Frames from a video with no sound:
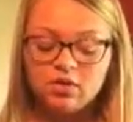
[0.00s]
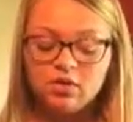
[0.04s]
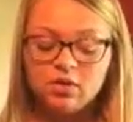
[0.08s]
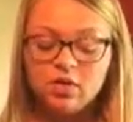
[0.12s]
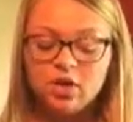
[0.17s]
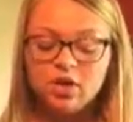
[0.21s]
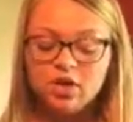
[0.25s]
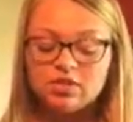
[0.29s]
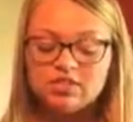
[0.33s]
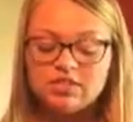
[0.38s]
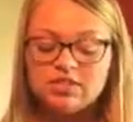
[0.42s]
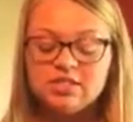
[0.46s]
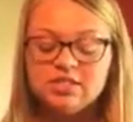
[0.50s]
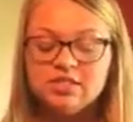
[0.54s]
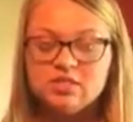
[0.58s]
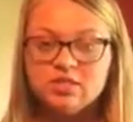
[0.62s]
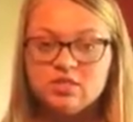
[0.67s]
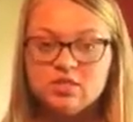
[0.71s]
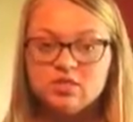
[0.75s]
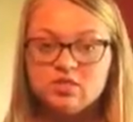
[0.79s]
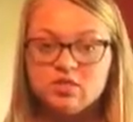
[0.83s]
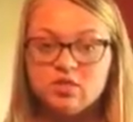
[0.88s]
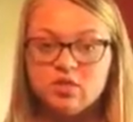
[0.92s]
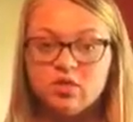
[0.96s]
There are 6
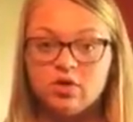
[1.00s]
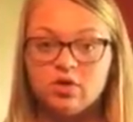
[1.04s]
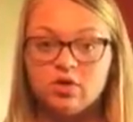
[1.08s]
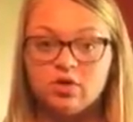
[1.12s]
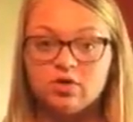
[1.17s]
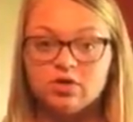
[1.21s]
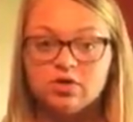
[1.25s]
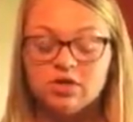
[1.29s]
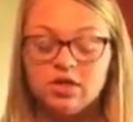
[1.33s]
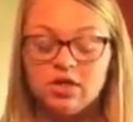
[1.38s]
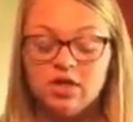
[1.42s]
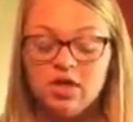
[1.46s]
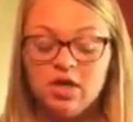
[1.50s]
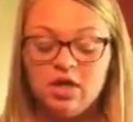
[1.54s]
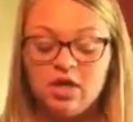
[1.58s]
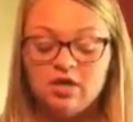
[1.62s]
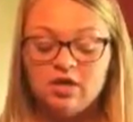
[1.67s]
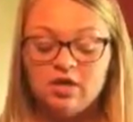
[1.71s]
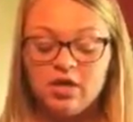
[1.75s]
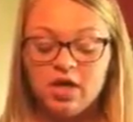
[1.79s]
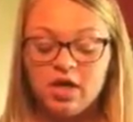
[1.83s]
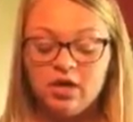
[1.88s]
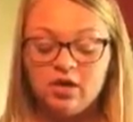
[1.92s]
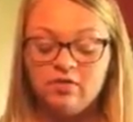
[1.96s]
disorders
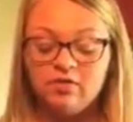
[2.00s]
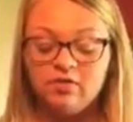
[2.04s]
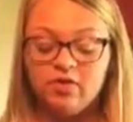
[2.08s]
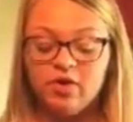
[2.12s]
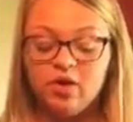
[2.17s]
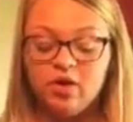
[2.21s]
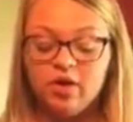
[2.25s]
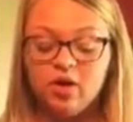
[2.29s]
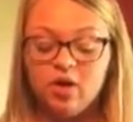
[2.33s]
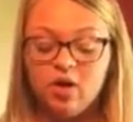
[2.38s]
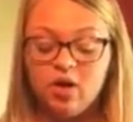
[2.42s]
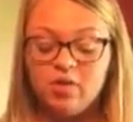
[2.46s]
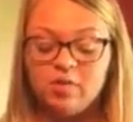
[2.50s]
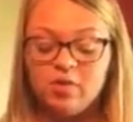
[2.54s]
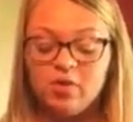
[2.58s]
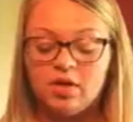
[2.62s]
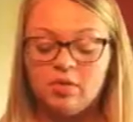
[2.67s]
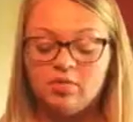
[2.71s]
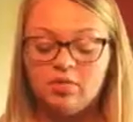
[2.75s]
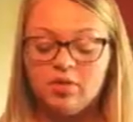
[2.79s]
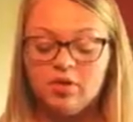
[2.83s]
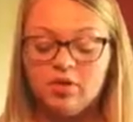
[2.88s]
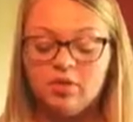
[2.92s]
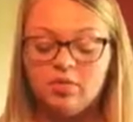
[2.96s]
that are very
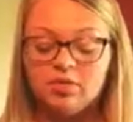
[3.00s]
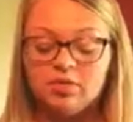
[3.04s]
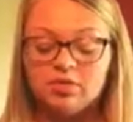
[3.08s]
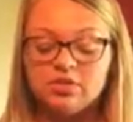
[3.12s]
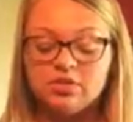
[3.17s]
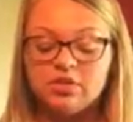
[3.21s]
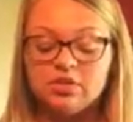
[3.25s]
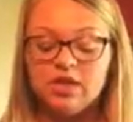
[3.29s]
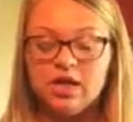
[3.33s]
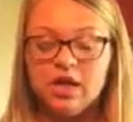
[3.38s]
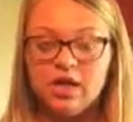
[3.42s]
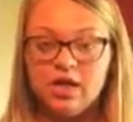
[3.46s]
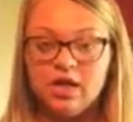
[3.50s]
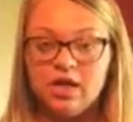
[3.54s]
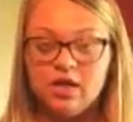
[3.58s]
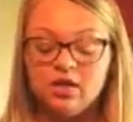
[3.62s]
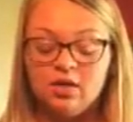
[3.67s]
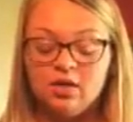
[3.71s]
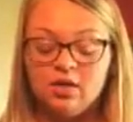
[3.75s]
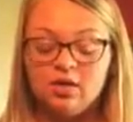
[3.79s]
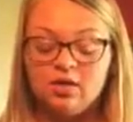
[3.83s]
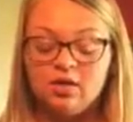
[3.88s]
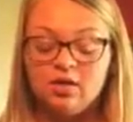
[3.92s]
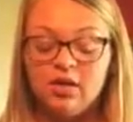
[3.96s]
common in people today:
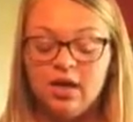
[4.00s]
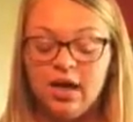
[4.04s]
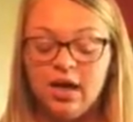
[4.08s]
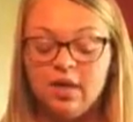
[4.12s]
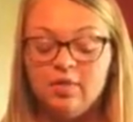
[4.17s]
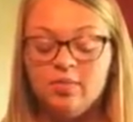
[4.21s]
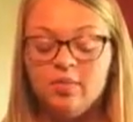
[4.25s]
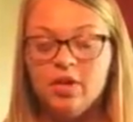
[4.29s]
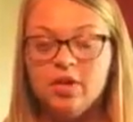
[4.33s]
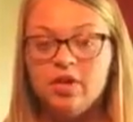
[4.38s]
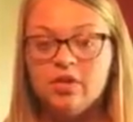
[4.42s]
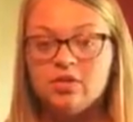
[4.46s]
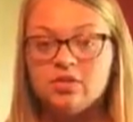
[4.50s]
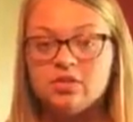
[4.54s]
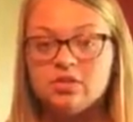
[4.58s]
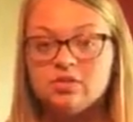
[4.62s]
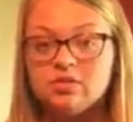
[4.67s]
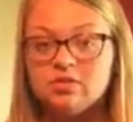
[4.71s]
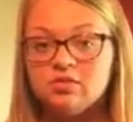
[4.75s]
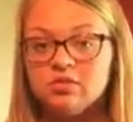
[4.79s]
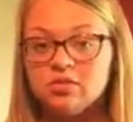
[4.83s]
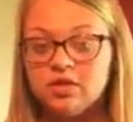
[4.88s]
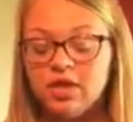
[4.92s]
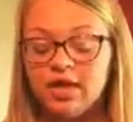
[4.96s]

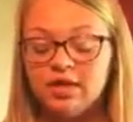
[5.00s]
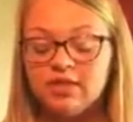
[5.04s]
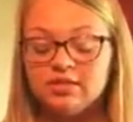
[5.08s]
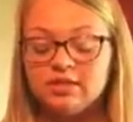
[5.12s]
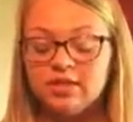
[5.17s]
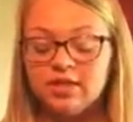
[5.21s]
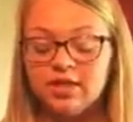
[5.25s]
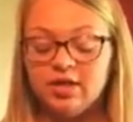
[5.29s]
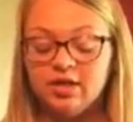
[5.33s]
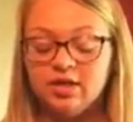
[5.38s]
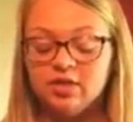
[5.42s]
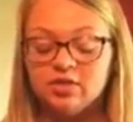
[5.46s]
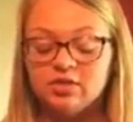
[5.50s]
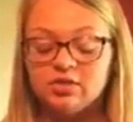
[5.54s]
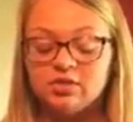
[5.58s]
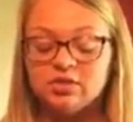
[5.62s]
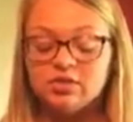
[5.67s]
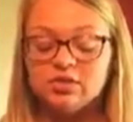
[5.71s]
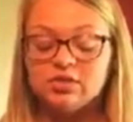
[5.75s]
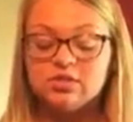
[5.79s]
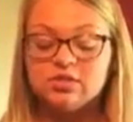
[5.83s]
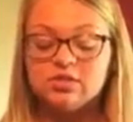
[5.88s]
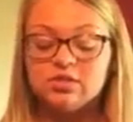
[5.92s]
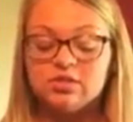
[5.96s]
nightmares, night
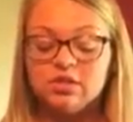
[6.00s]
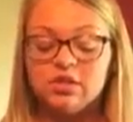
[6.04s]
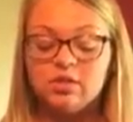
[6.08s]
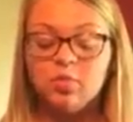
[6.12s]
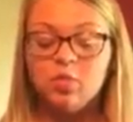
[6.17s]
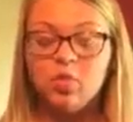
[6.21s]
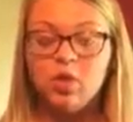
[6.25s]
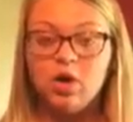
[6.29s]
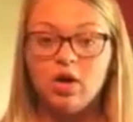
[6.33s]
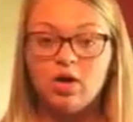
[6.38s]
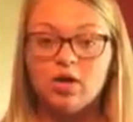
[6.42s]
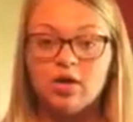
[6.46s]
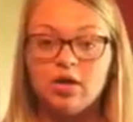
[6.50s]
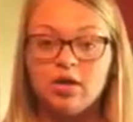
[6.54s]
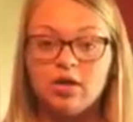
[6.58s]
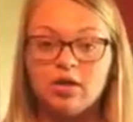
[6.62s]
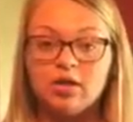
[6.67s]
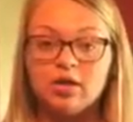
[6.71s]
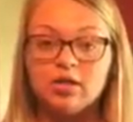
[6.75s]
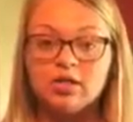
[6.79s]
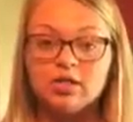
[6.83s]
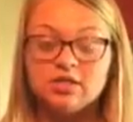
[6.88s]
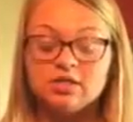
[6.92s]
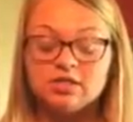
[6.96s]
terrors,
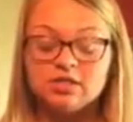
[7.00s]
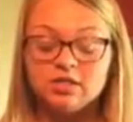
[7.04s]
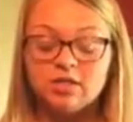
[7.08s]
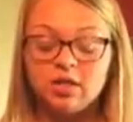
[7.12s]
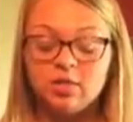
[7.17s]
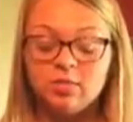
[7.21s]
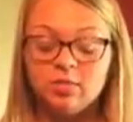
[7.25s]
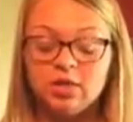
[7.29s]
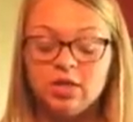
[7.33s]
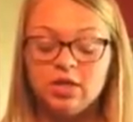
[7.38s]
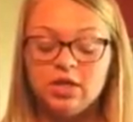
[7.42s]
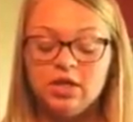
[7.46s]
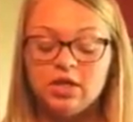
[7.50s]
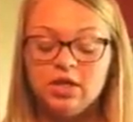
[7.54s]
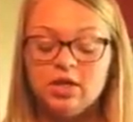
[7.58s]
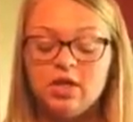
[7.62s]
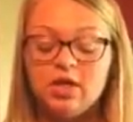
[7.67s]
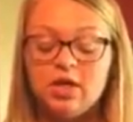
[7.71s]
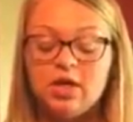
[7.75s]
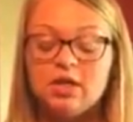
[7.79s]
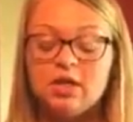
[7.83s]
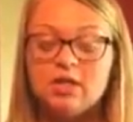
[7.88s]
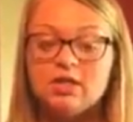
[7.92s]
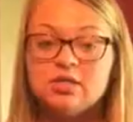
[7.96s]
sleepwalking,
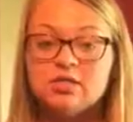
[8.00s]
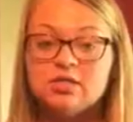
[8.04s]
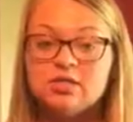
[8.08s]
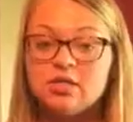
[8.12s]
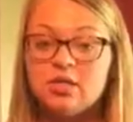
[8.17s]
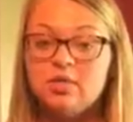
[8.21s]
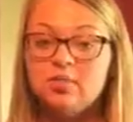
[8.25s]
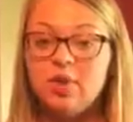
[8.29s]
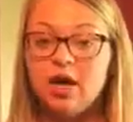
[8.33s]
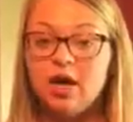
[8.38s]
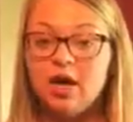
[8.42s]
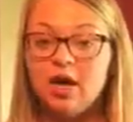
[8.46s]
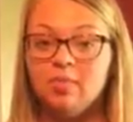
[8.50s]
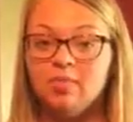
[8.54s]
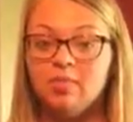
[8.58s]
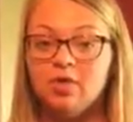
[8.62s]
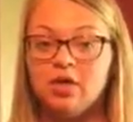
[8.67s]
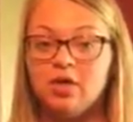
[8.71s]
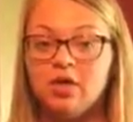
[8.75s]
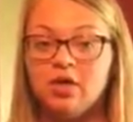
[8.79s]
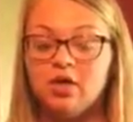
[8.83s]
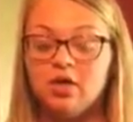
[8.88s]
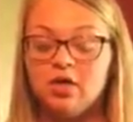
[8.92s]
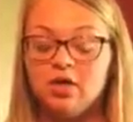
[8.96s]
insomnia, sleep
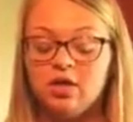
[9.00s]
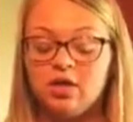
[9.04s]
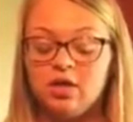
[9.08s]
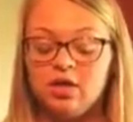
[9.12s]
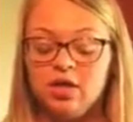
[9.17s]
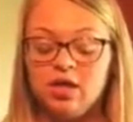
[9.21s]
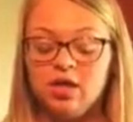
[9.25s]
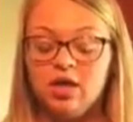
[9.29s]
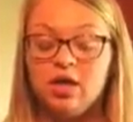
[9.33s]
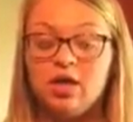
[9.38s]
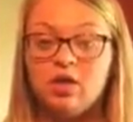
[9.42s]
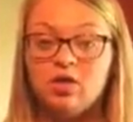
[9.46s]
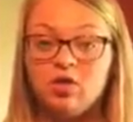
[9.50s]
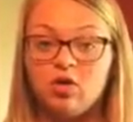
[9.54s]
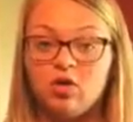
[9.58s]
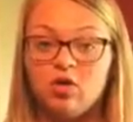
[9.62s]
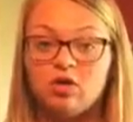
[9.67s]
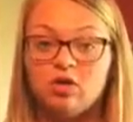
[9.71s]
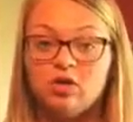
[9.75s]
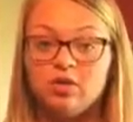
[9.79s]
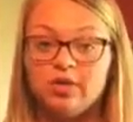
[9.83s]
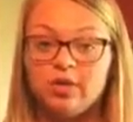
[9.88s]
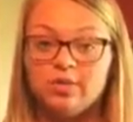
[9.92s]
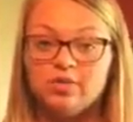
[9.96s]
apnea, and
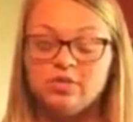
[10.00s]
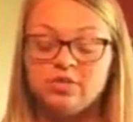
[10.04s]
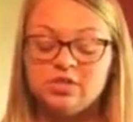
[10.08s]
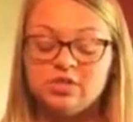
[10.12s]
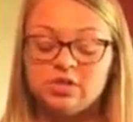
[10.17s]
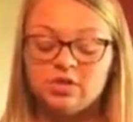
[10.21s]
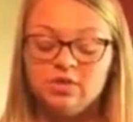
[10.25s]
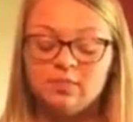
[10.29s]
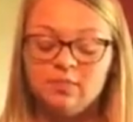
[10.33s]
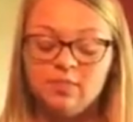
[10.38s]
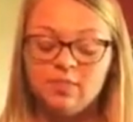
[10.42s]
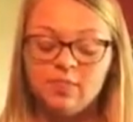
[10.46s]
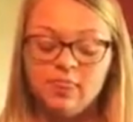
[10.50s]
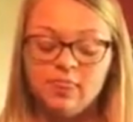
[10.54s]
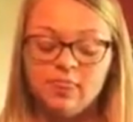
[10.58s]
narcolepsy.